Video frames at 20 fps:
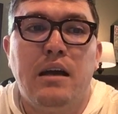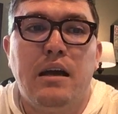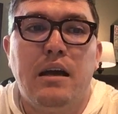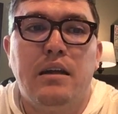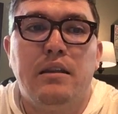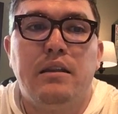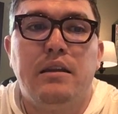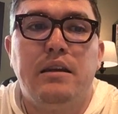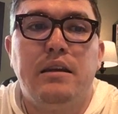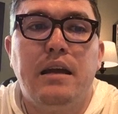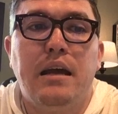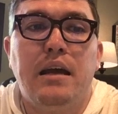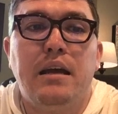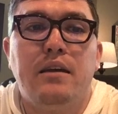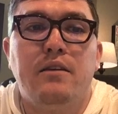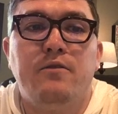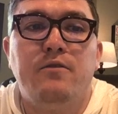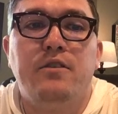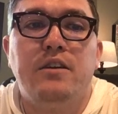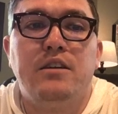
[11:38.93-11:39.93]
and the day
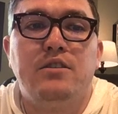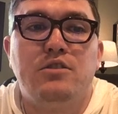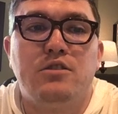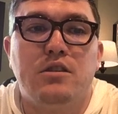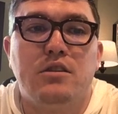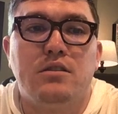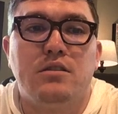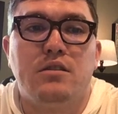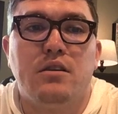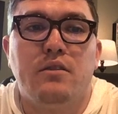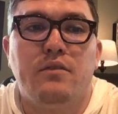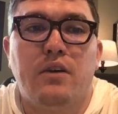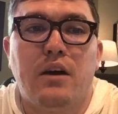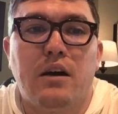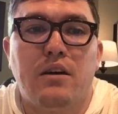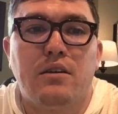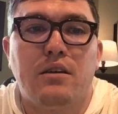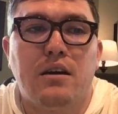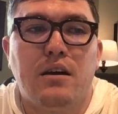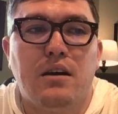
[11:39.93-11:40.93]
of vengeance of
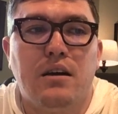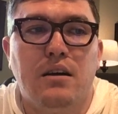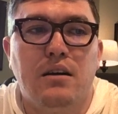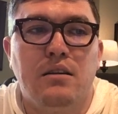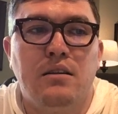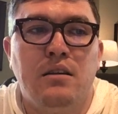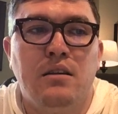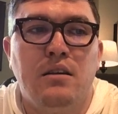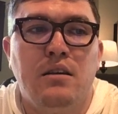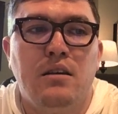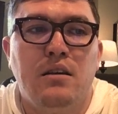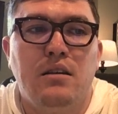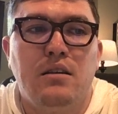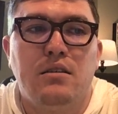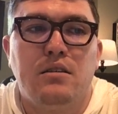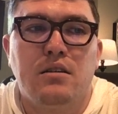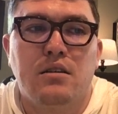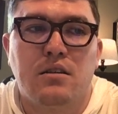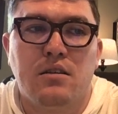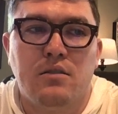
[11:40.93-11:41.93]
our God,
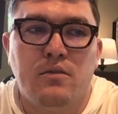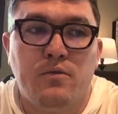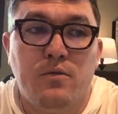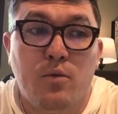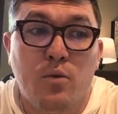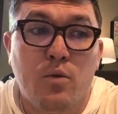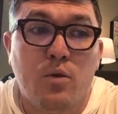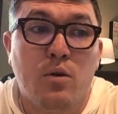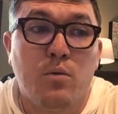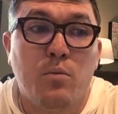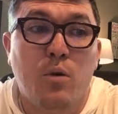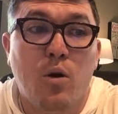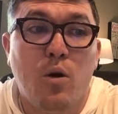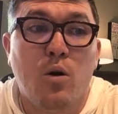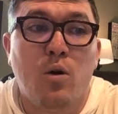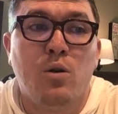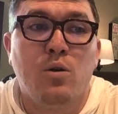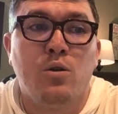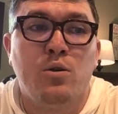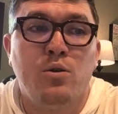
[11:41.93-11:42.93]
to conform
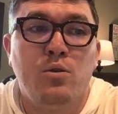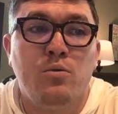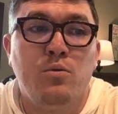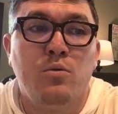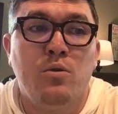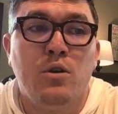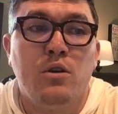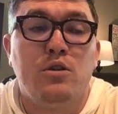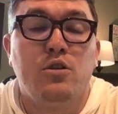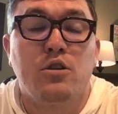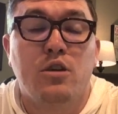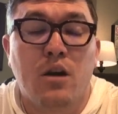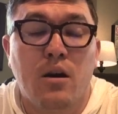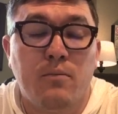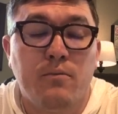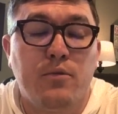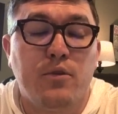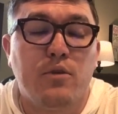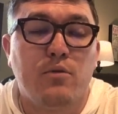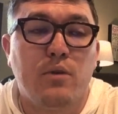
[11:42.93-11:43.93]
all who, to
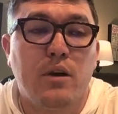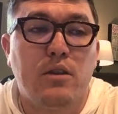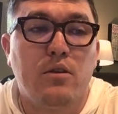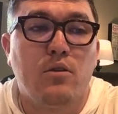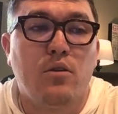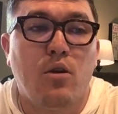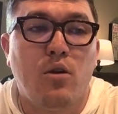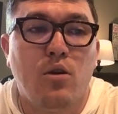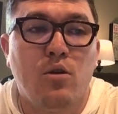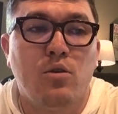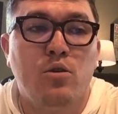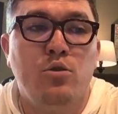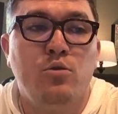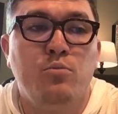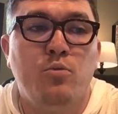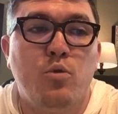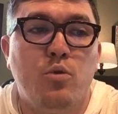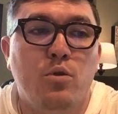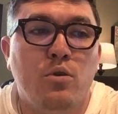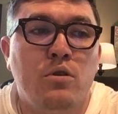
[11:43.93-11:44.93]
comfort rather, all who
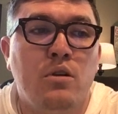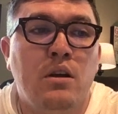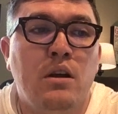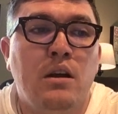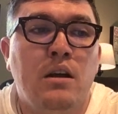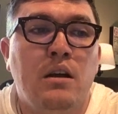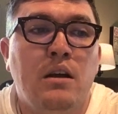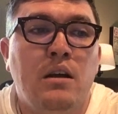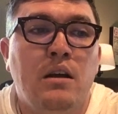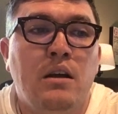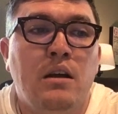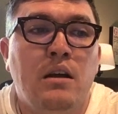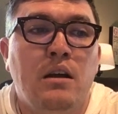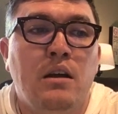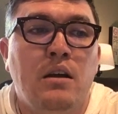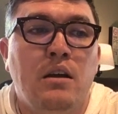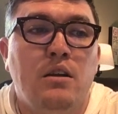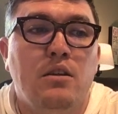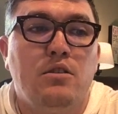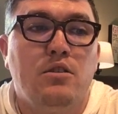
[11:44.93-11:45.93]
mourn,
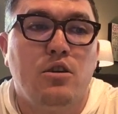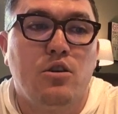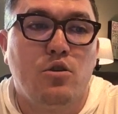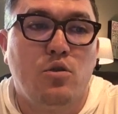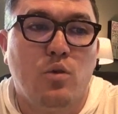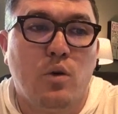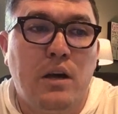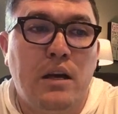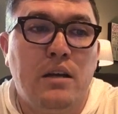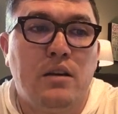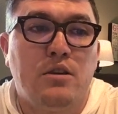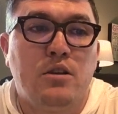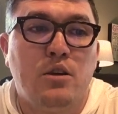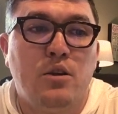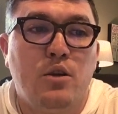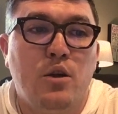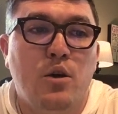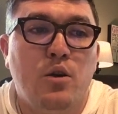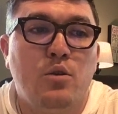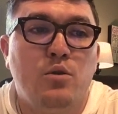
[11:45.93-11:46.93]
to grant to
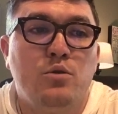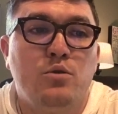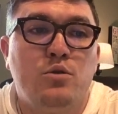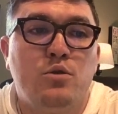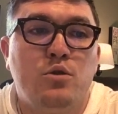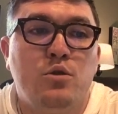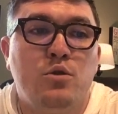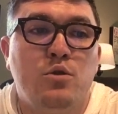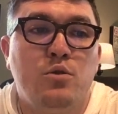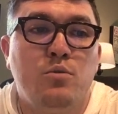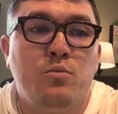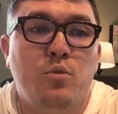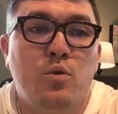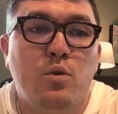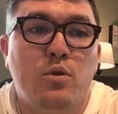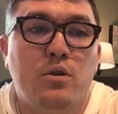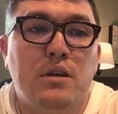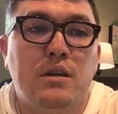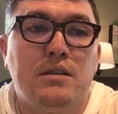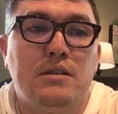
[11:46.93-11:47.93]
those who
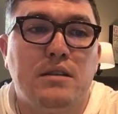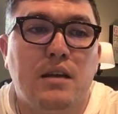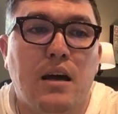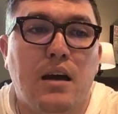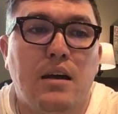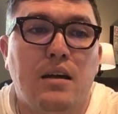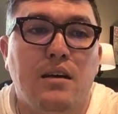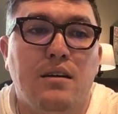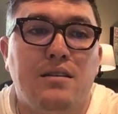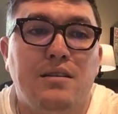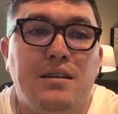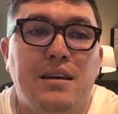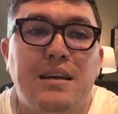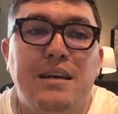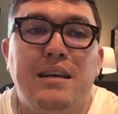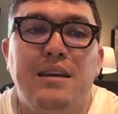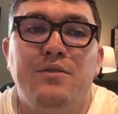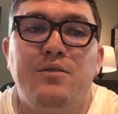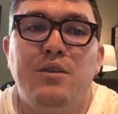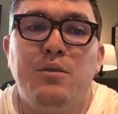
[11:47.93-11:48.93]
mourn in Zion, to
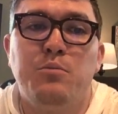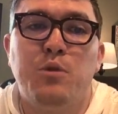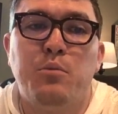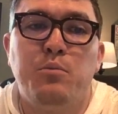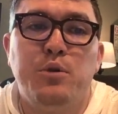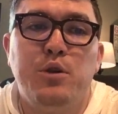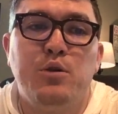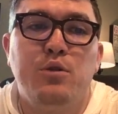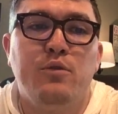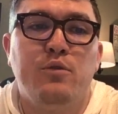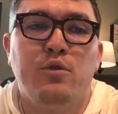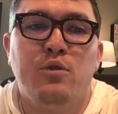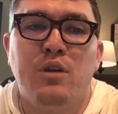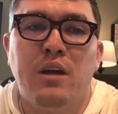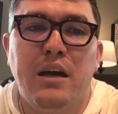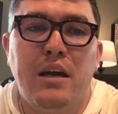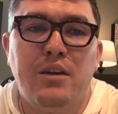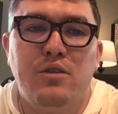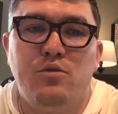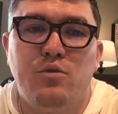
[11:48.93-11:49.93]
give them a beautiful
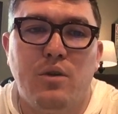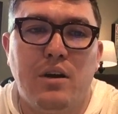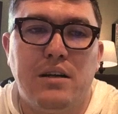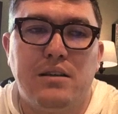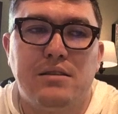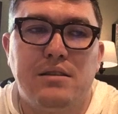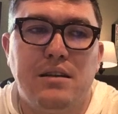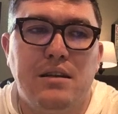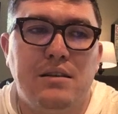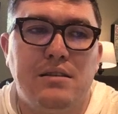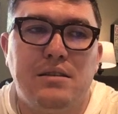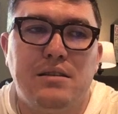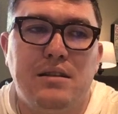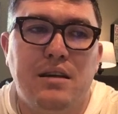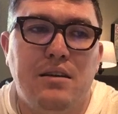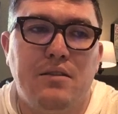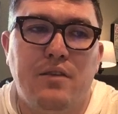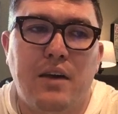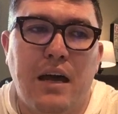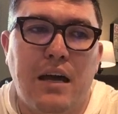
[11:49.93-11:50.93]
headdress
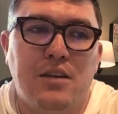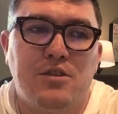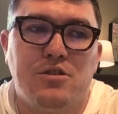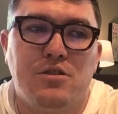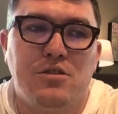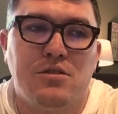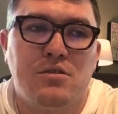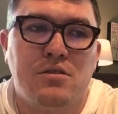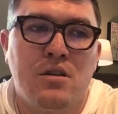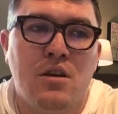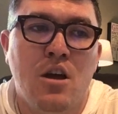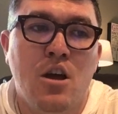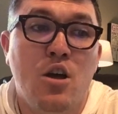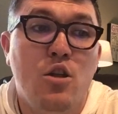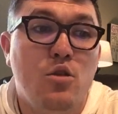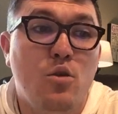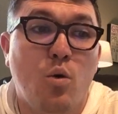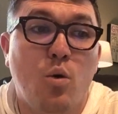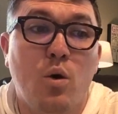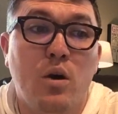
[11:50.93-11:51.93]
instead of ashes,
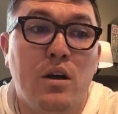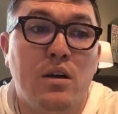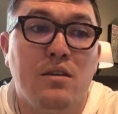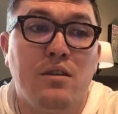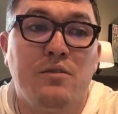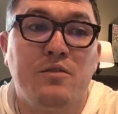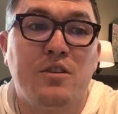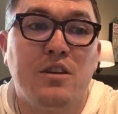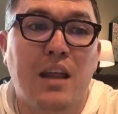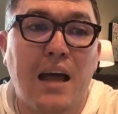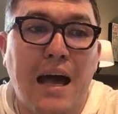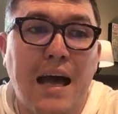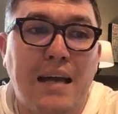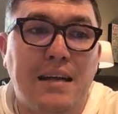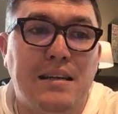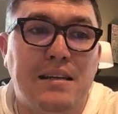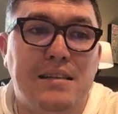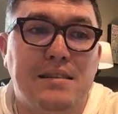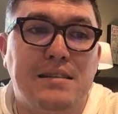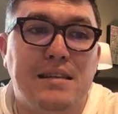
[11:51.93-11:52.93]
the oil of
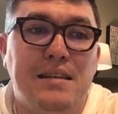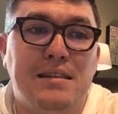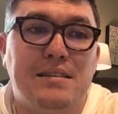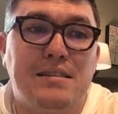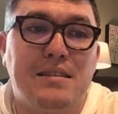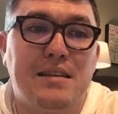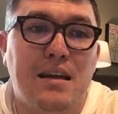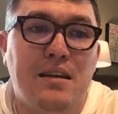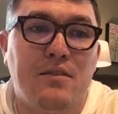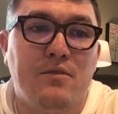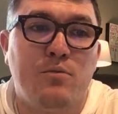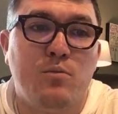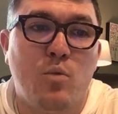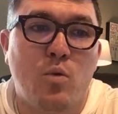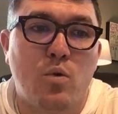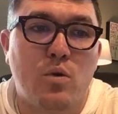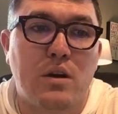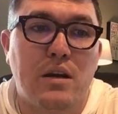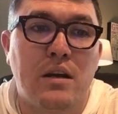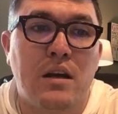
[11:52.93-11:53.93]
gladness instead of
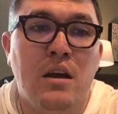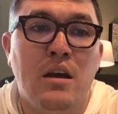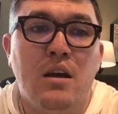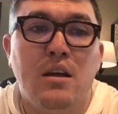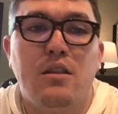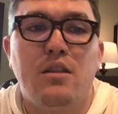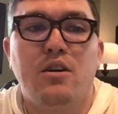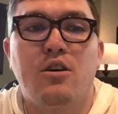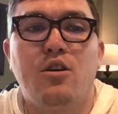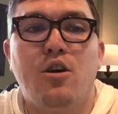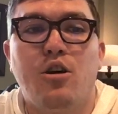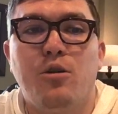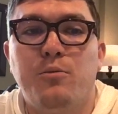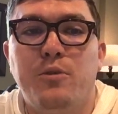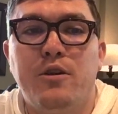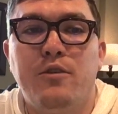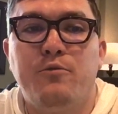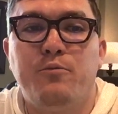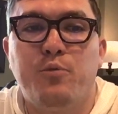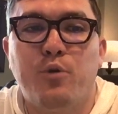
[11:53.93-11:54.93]
mourning, the
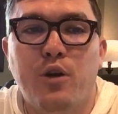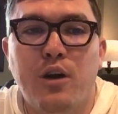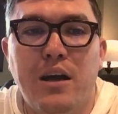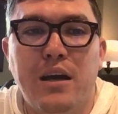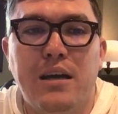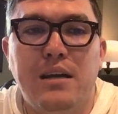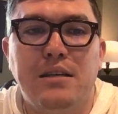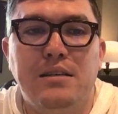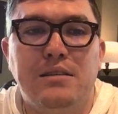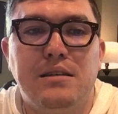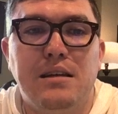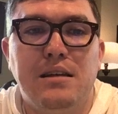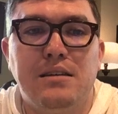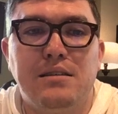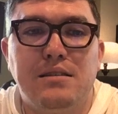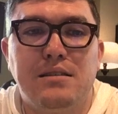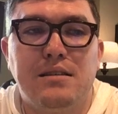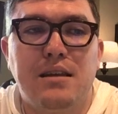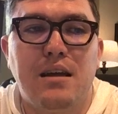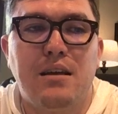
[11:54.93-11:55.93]
garment of praise
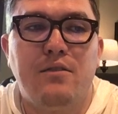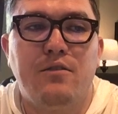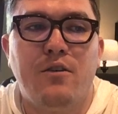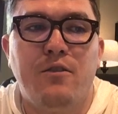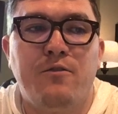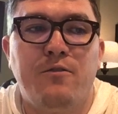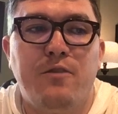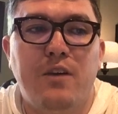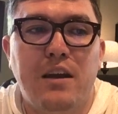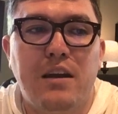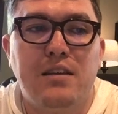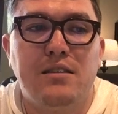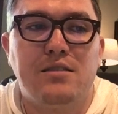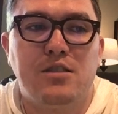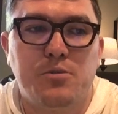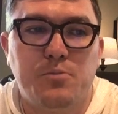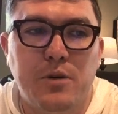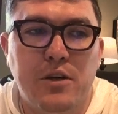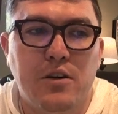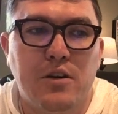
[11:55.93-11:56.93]
instead of a faint
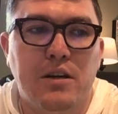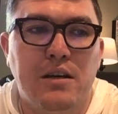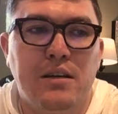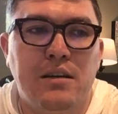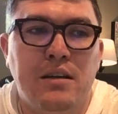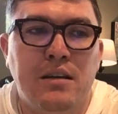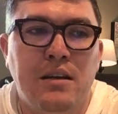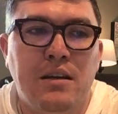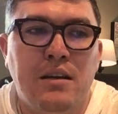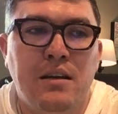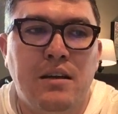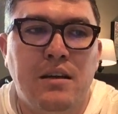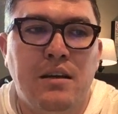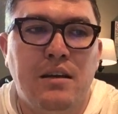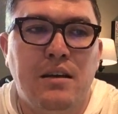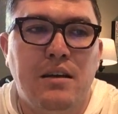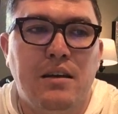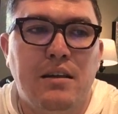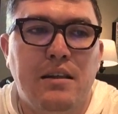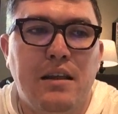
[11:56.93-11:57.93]
spirit,
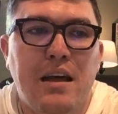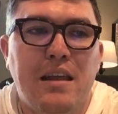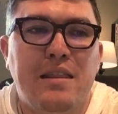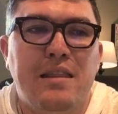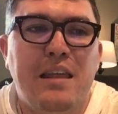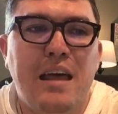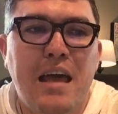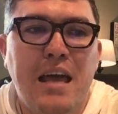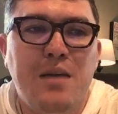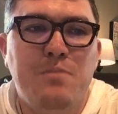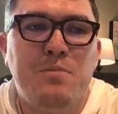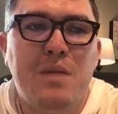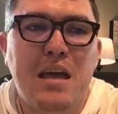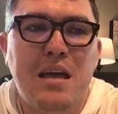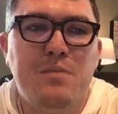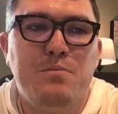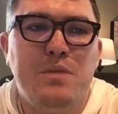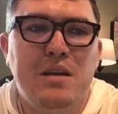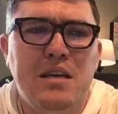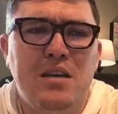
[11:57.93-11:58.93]
that they
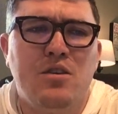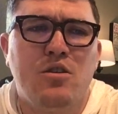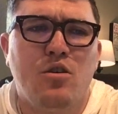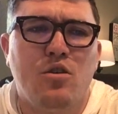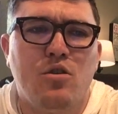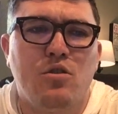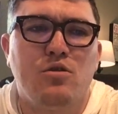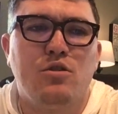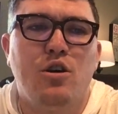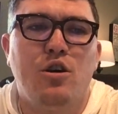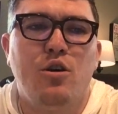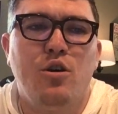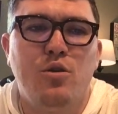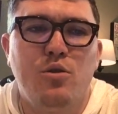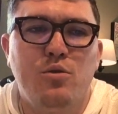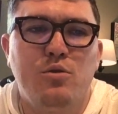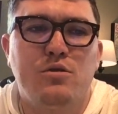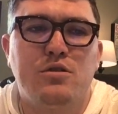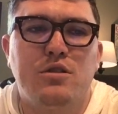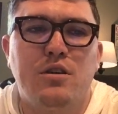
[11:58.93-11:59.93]
may be called
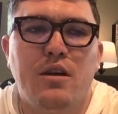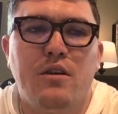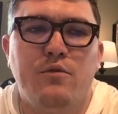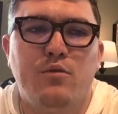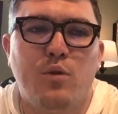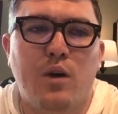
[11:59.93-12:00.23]
oaks of